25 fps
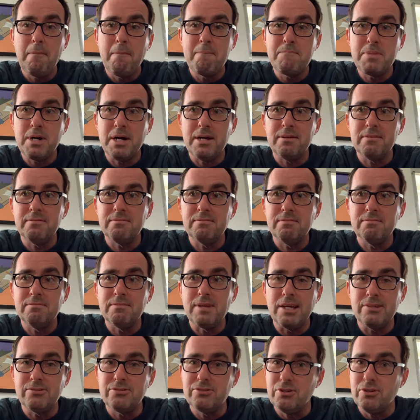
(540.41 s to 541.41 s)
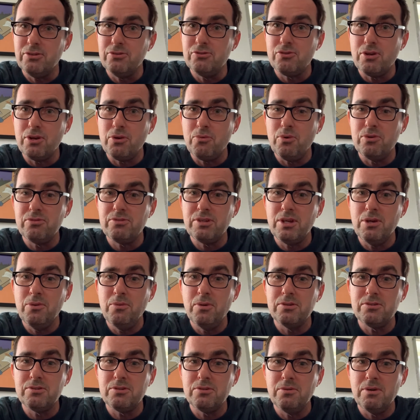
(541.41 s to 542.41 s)
But I still drink whiskey
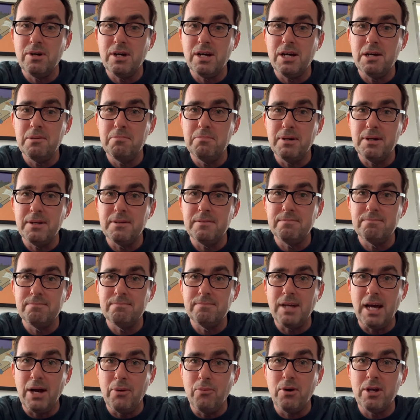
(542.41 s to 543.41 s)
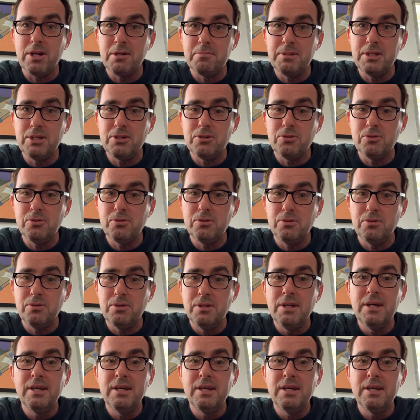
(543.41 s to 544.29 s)
once in a while, but I want to be cool.